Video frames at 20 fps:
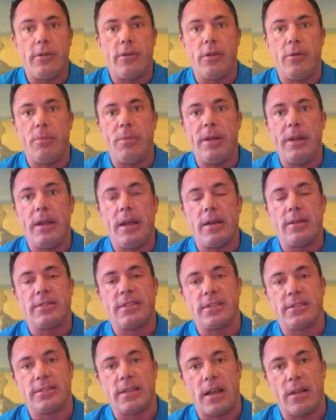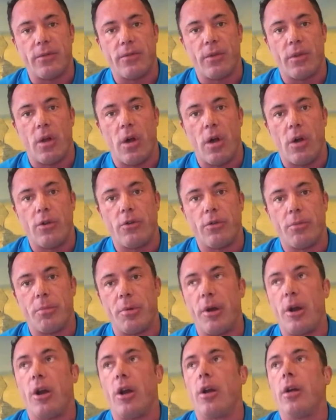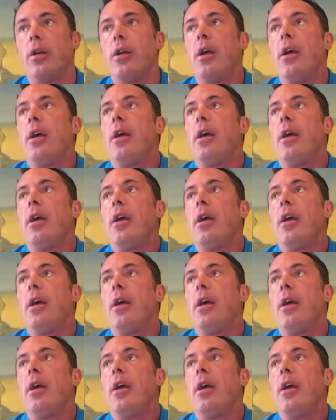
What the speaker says: to be a successful entrepreneur?